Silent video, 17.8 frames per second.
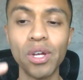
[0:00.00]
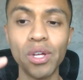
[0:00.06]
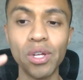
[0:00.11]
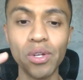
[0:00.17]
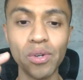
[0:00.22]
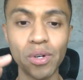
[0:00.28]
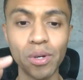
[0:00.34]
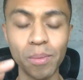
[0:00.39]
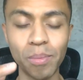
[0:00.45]

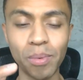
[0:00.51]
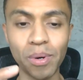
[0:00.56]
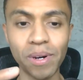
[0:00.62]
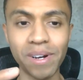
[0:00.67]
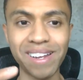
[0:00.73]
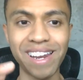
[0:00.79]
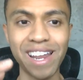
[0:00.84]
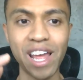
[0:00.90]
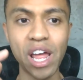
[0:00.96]
you can
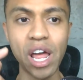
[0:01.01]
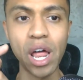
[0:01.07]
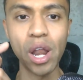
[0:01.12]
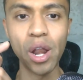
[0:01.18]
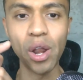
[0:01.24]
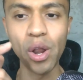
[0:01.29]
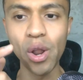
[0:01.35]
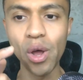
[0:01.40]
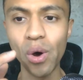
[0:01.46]
put
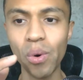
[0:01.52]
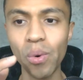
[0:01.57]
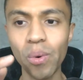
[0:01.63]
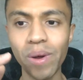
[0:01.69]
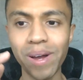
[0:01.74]
no